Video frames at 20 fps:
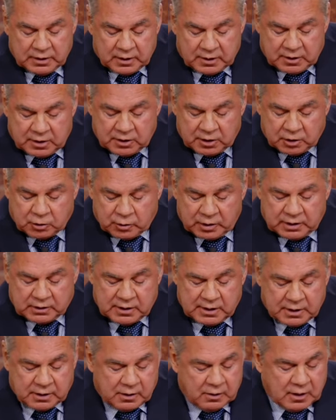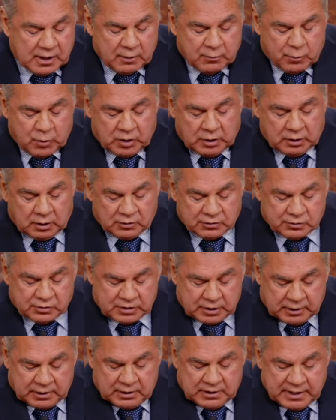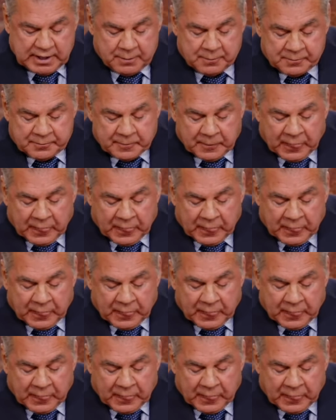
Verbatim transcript: And in Greek down here, I'd put a little sticky tab.